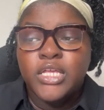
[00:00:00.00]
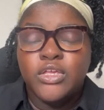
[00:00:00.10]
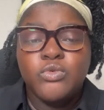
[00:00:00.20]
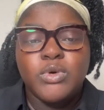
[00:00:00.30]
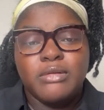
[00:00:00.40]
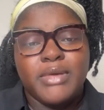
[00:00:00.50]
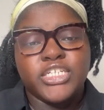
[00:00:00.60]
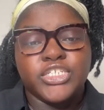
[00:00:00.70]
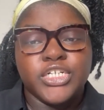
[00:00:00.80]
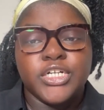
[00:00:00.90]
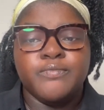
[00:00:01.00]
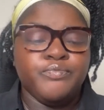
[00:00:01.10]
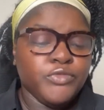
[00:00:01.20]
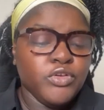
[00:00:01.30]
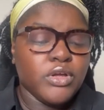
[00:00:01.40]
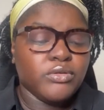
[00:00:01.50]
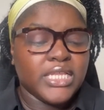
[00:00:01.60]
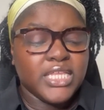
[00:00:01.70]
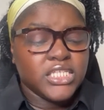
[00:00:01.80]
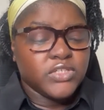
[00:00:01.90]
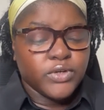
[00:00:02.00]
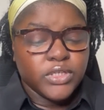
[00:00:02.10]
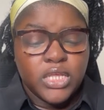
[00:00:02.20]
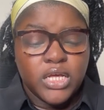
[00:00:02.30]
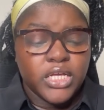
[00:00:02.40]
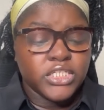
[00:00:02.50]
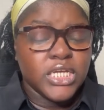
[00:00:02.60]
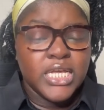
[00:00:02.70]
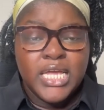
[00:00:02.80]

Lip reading: You want to make sure you know that this is for launch